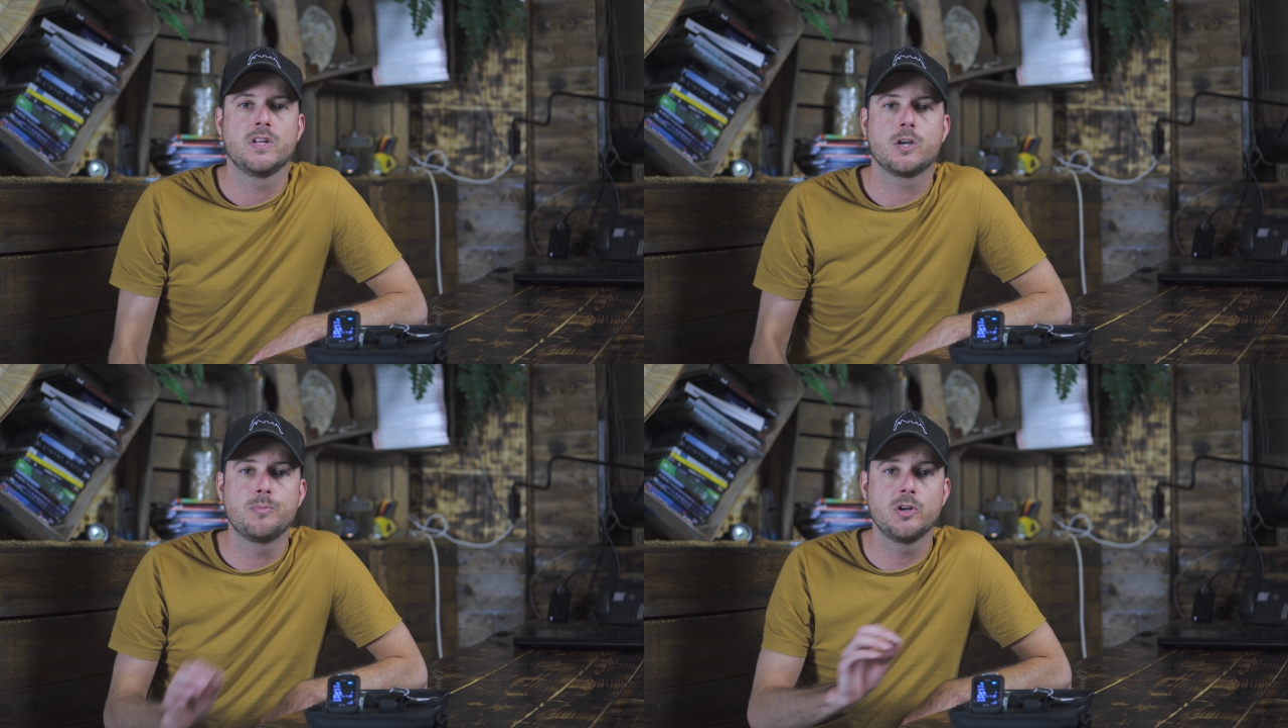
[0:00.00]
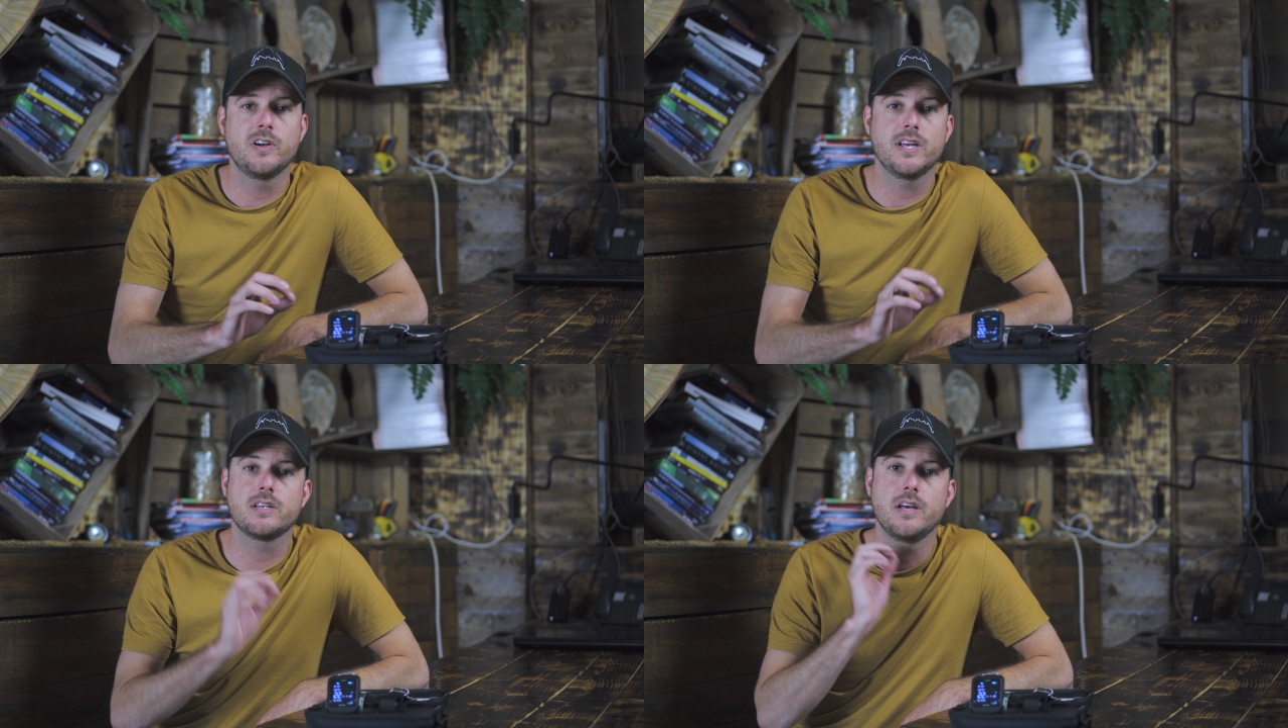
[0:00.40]
The computer
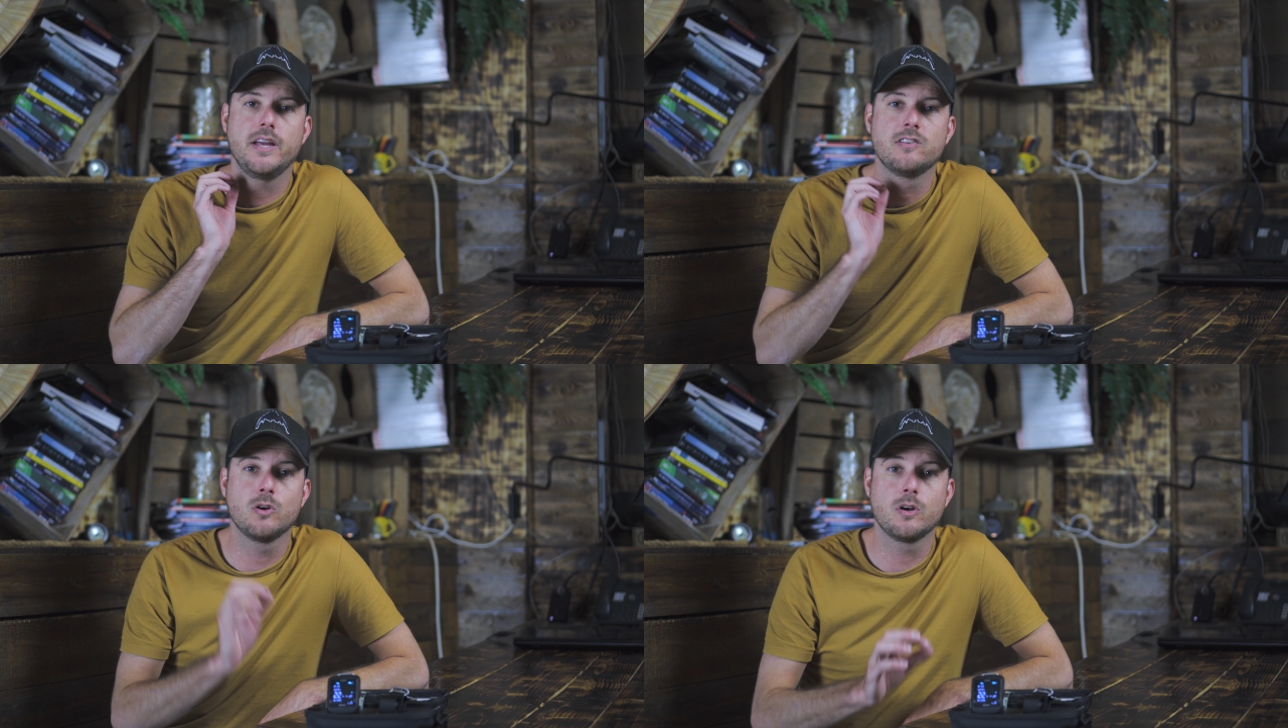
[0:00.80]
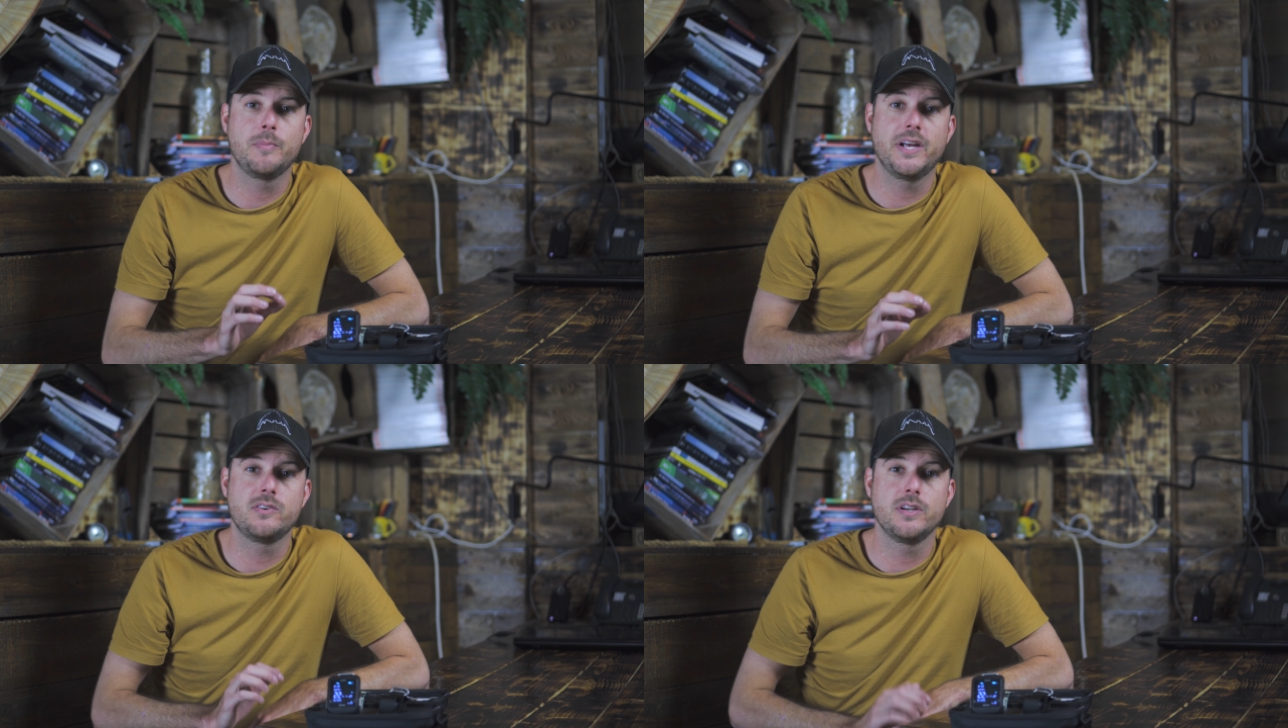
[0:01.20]
has an internal
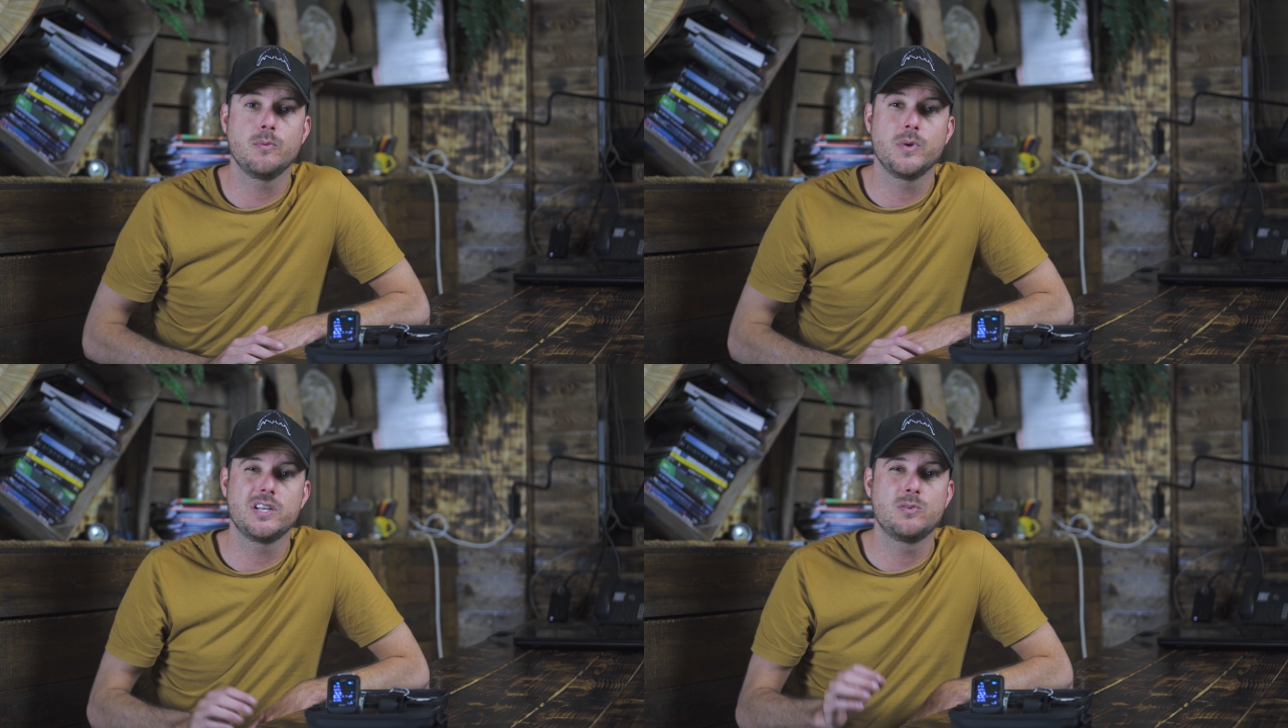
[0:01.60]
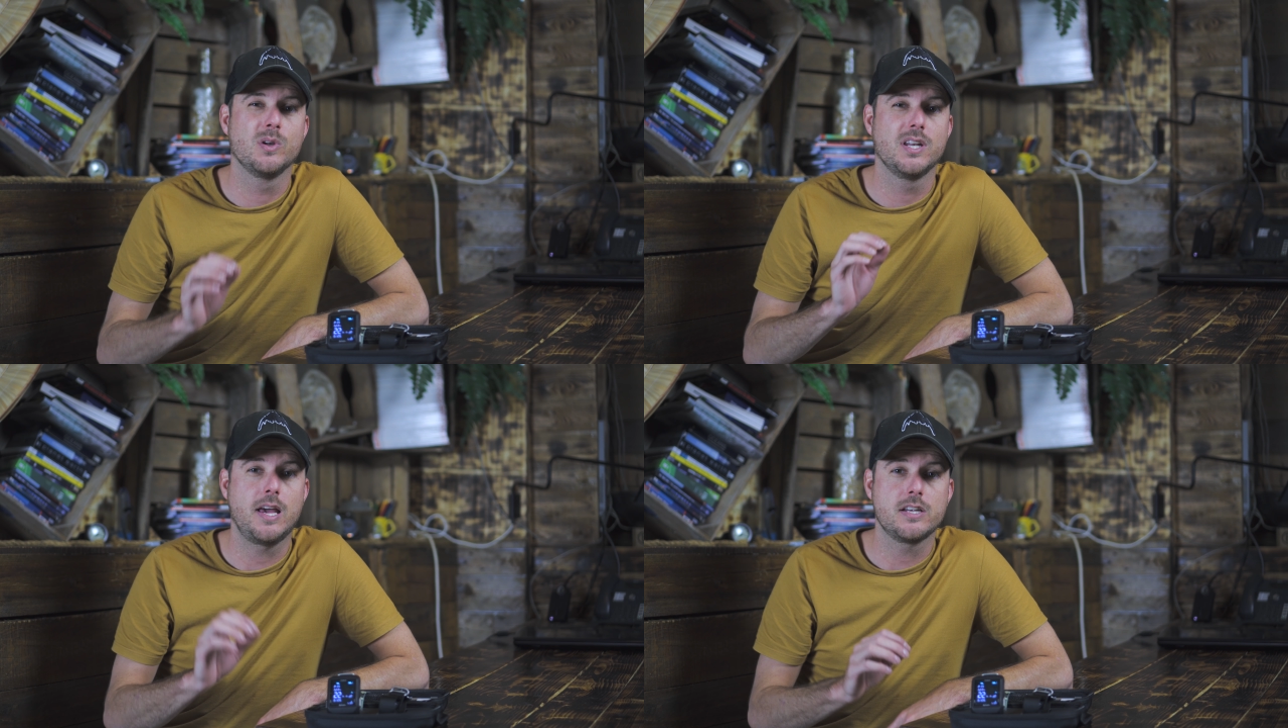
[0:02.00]
battery which
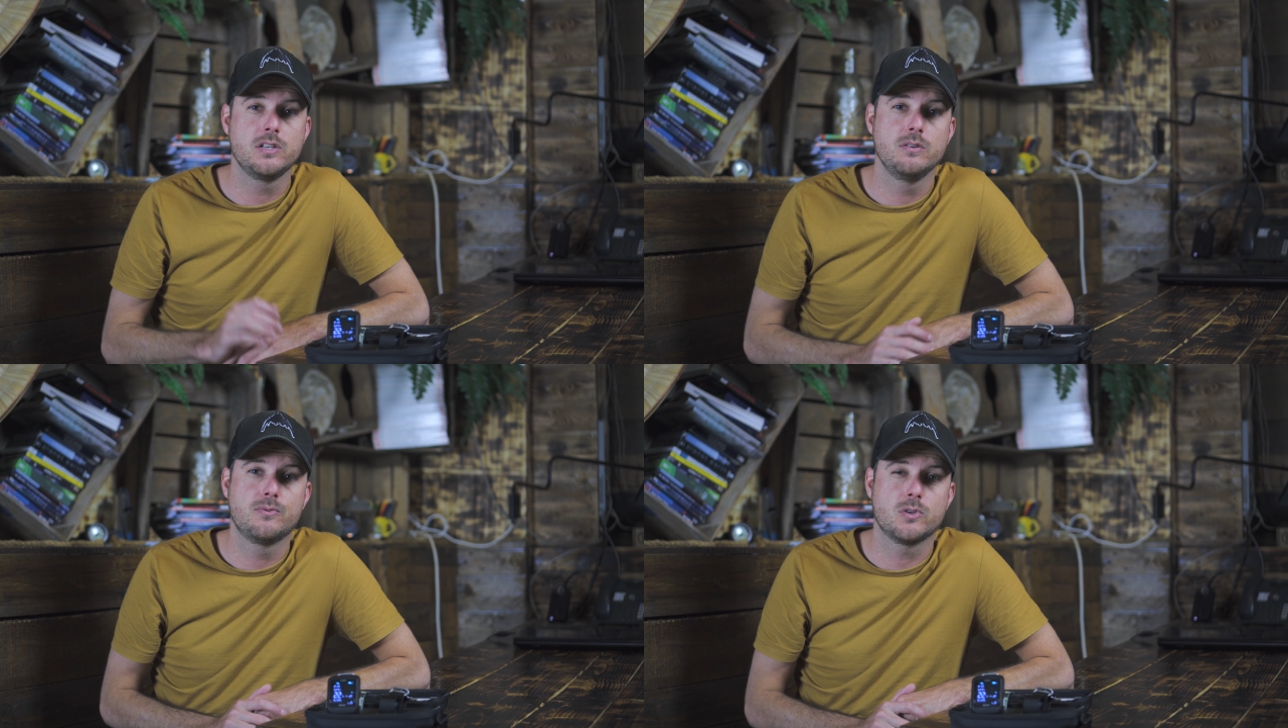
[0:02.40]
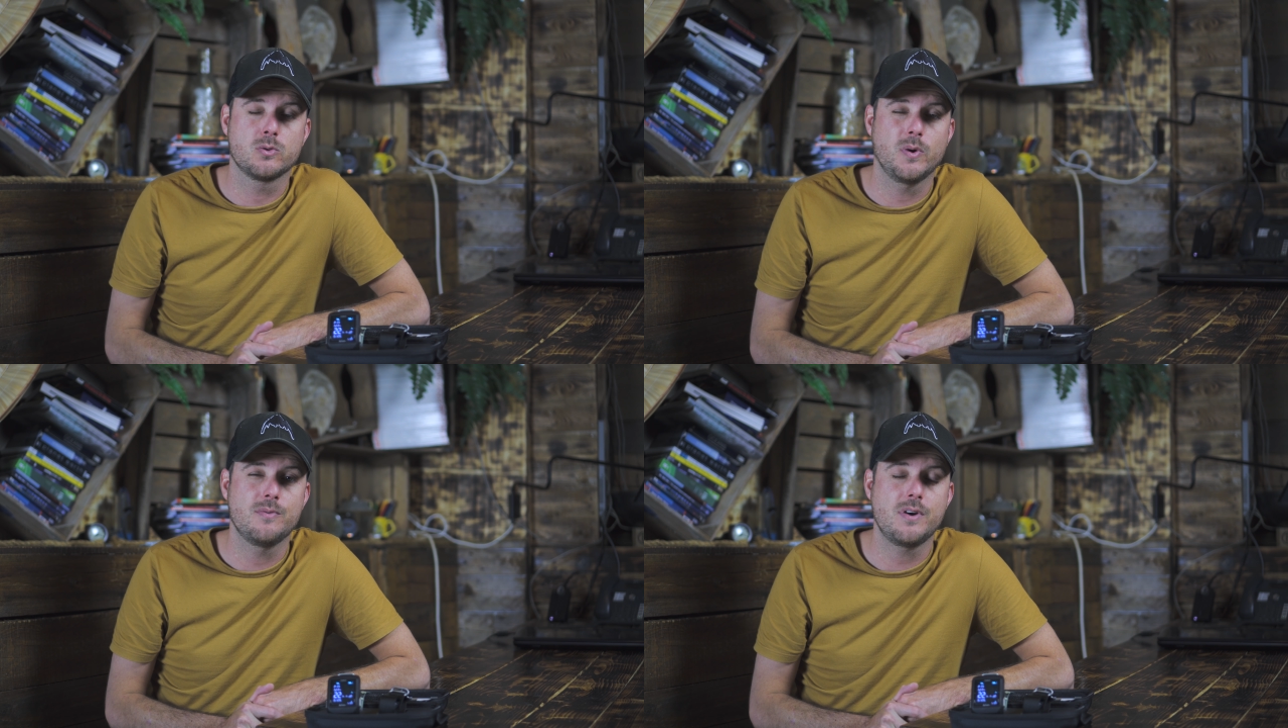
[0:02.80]
will last you for
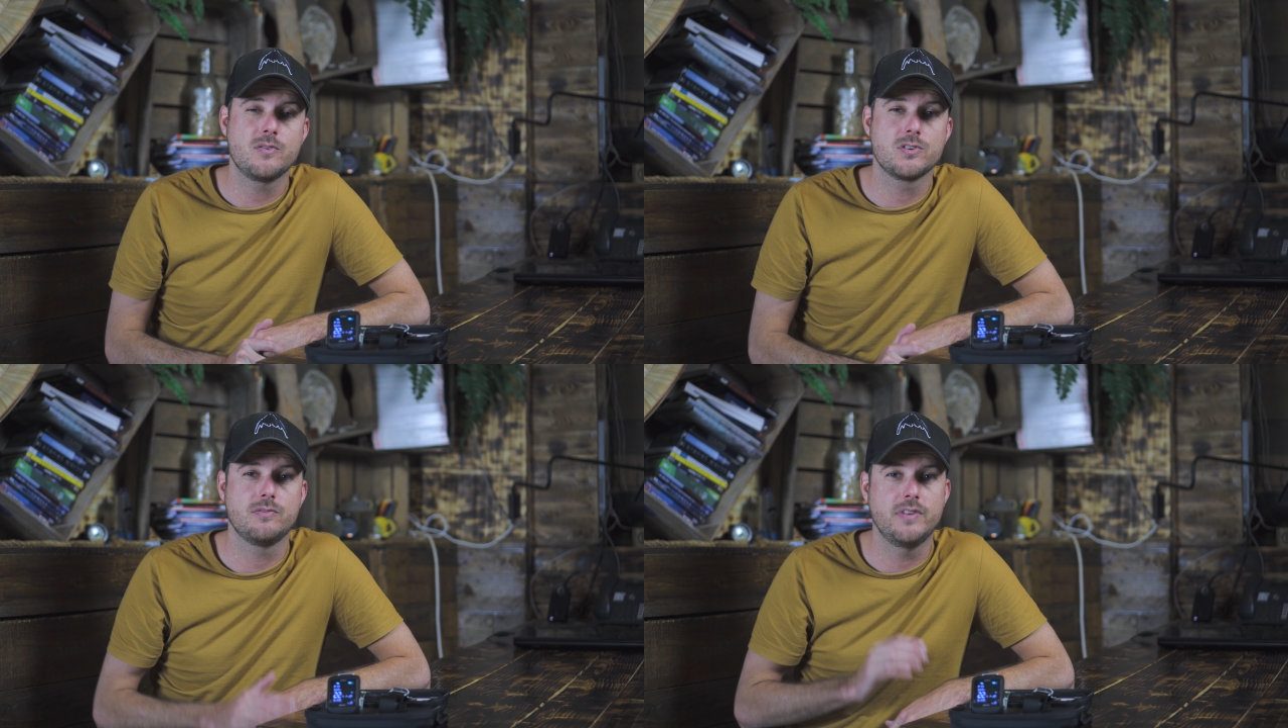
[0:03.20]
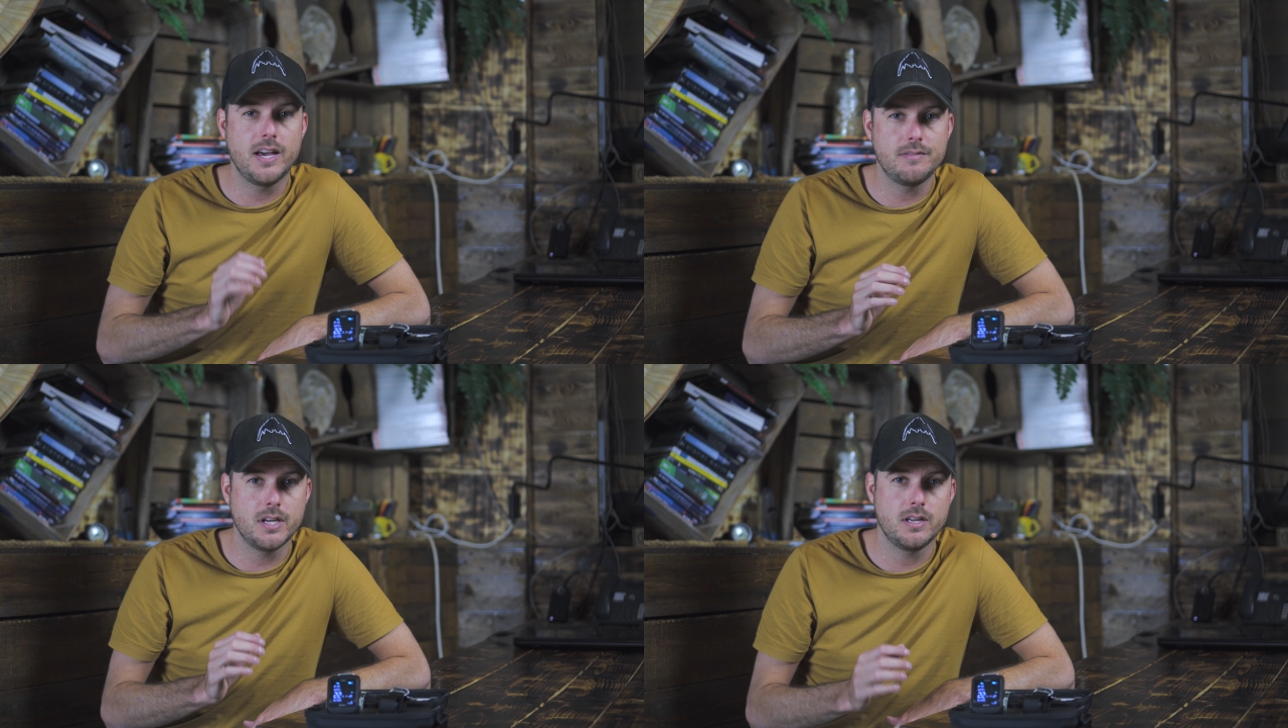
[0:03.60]
12 hours of
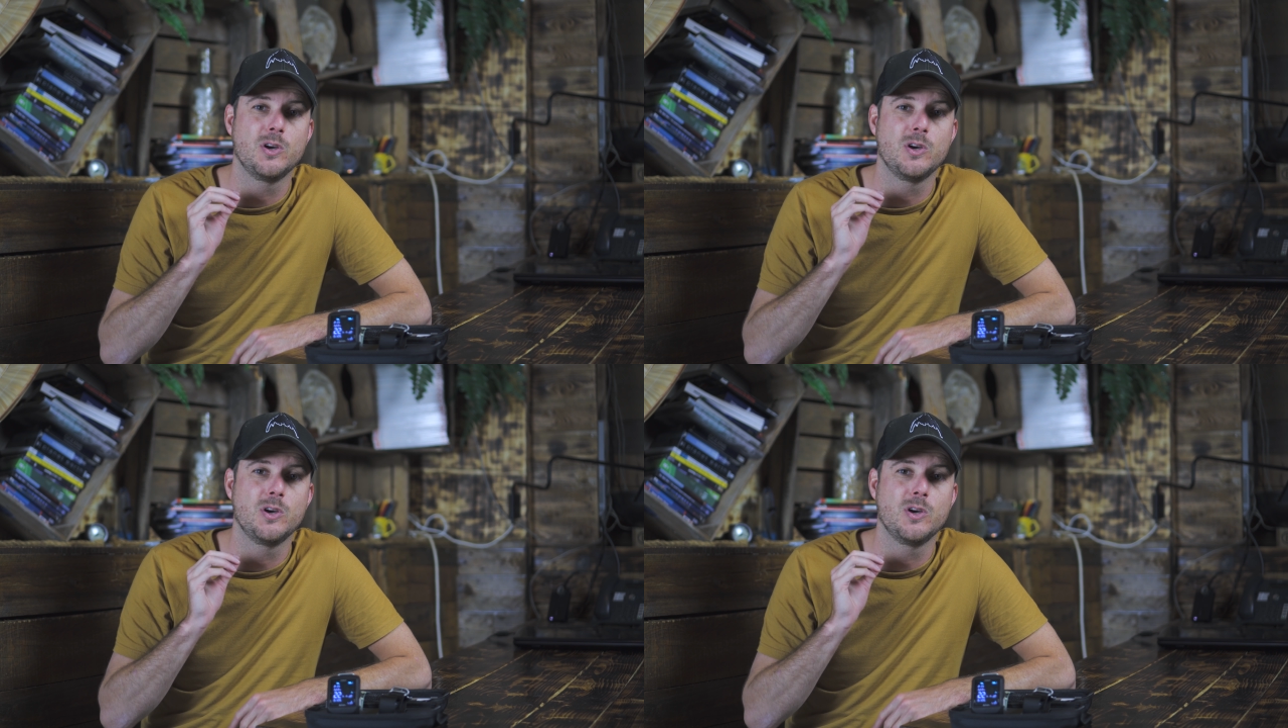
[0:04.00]
diving.